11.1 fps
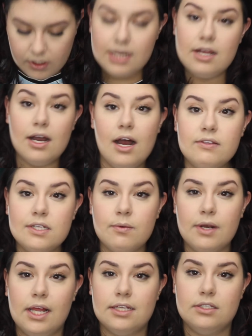Now after that,
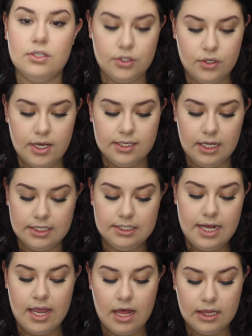what I like to do is I like to
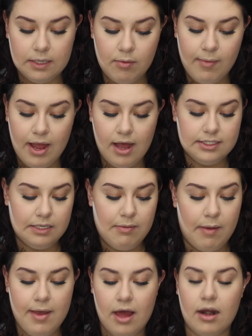take a little bit of my
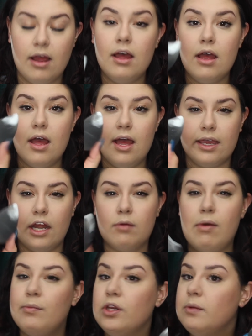RCMA powder, again on
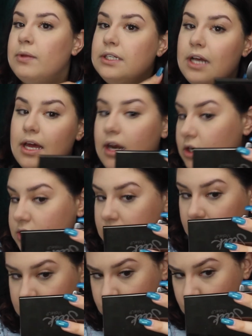my beauty blender, and I just
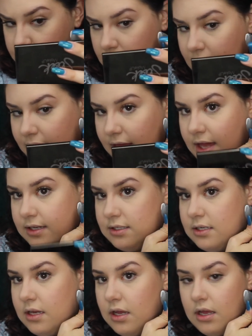like to apply
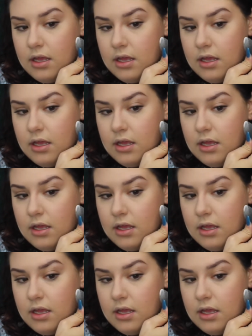that,